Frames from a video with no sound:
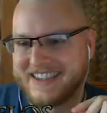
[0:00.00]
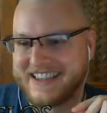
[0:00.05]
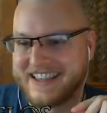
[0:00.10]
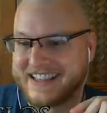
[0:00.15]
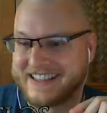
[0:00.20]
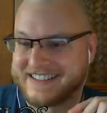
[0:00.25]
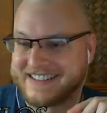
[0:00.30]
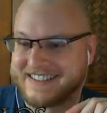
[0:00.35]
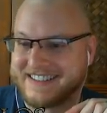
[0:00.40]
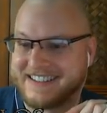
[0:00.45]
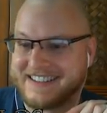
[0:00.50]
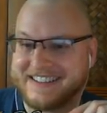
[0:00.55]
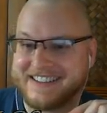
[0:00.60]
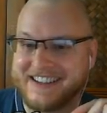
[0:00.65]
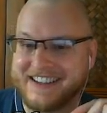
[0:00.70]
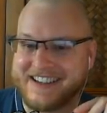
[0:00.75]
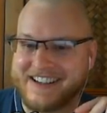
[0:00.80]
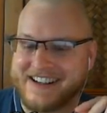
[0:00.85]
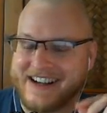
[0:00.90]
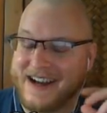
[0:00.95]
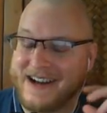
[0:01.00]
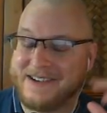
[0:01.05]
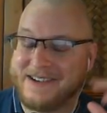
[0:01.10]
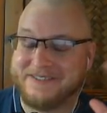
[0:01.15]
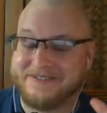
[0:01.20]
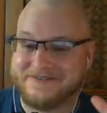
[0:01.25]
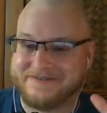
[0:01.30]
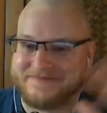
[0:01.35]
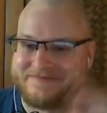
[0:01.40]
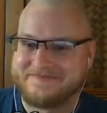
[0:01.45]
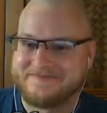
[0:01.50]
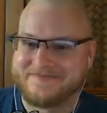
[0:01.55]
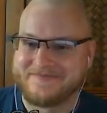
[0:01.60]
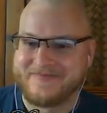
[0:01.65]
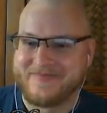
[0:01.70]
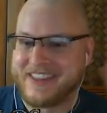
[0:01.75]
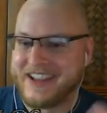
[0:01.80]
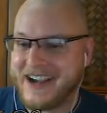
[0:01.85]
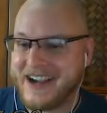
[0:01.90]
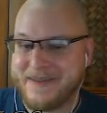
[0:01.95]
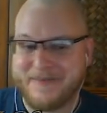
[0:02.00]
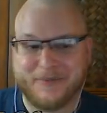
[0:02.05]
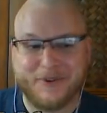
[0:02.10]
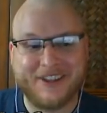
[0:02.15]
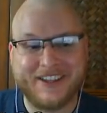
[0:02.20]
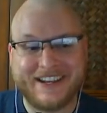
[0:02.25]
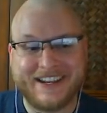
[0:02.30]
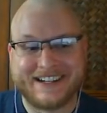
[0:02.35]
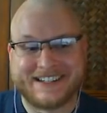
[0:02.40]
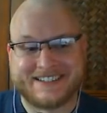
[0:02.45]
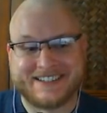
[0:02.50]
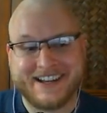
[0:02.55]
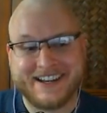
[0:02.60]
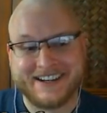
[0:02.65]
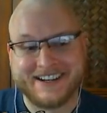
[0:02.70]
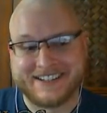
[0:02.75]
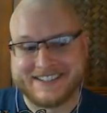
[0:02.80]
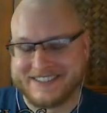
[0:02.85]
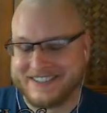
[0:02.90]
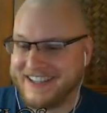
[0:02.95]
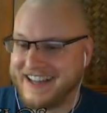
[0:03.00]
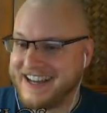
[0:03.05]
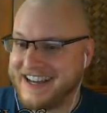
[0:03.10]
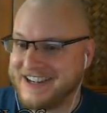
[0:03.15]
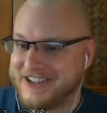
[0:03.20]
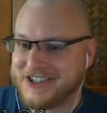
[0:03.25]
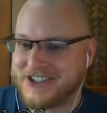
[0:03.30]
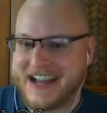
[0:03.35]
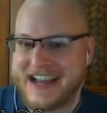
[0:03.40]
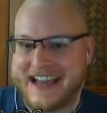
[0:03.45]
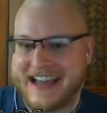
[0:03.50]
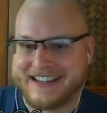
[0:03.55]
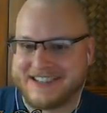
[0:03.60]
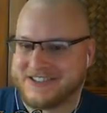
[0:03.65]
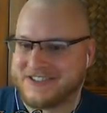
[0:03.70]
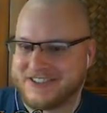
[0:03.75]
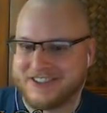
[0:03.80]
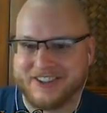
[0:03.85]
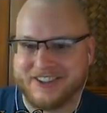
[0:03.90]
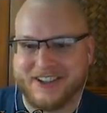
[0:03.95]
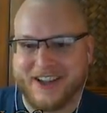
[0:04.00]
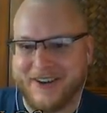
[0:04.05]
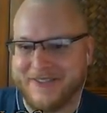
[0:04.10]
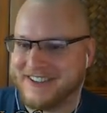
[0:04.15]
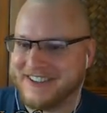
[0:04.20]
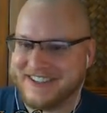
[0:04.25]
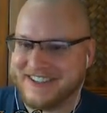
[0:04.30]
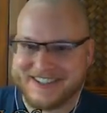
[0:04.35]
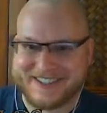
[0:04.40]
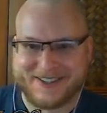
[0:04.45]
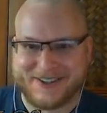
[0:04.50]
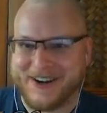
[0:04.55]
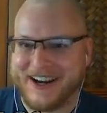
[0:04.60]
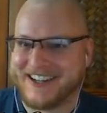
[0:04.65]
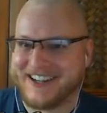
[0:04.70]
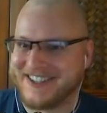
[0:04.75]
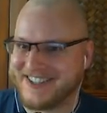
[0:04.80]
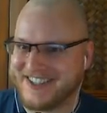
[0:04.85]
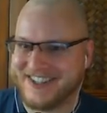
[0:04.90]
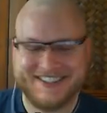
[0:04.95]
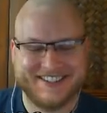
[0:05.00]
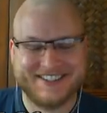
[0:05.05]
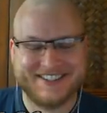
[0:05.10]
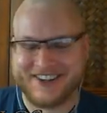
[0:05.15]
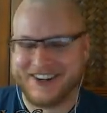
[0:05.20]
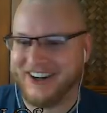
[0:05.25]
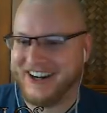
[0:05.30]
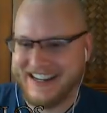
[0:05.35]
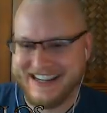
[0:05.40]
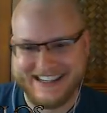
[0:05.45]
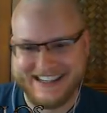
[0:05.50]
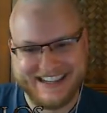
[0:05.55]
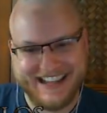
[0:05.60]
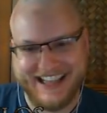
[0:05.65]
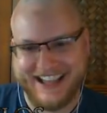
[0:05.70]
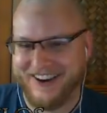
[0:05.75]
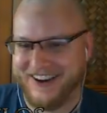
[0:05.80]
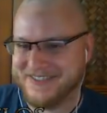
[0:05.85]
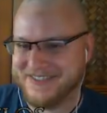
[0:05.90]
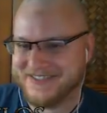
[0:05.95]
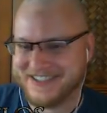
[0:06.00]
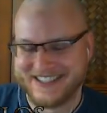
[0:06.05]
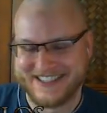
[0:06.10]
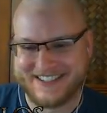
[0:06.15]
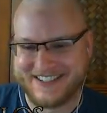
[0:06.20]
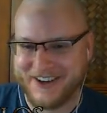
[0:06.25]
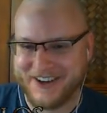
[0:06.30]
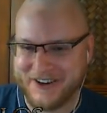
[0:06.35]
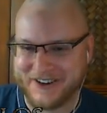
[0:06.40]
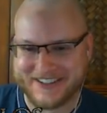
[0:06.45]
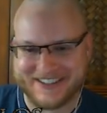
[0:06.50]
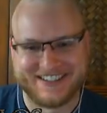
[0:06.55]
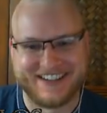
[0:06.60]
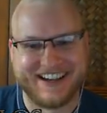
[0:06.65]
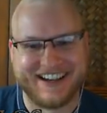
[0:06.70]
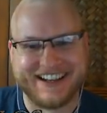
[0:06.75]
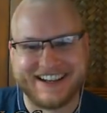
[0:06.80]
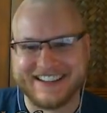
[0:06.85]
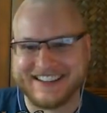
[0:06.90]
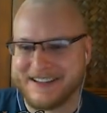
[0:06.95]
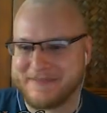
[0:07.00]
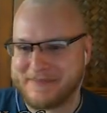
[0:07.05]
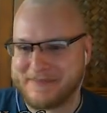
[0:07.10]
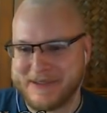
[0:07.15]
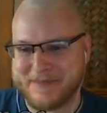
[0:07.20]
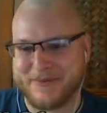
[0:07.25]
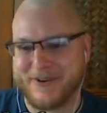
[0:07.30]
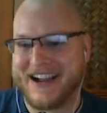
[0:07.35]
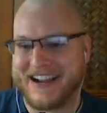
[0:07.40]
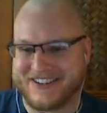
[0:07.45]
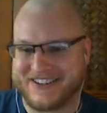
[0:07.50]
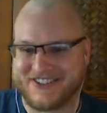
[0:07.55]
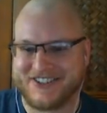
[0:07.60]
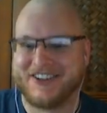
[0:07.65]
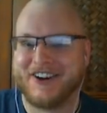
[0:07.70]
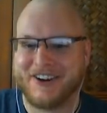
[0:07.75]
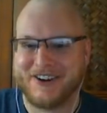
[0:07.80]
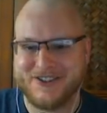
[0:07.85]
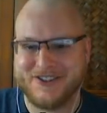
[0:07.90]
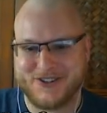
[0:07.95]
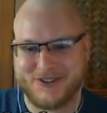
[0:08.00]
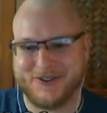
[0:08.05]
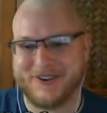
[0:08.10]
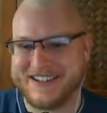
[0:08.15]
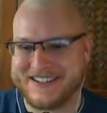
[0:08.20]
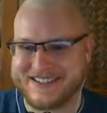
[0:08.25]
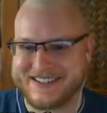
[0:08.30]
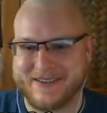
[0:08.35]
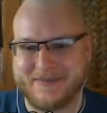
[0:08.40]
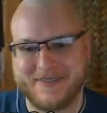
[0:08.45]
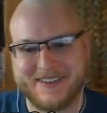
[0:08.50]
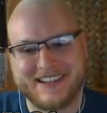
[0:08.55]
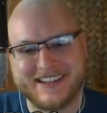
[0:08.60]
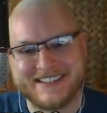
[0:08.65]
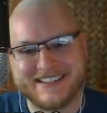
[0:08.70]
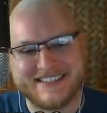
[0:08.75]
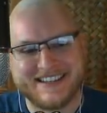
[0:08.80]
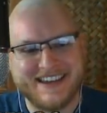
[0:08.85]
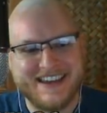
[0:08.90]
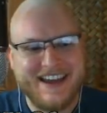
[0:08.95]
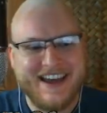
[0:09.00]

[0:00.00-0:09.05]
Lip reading: Excellent. I'm really excited because a lot of chat's just loving these questions right now. I'm just so excited that people actually are enjoying some of these.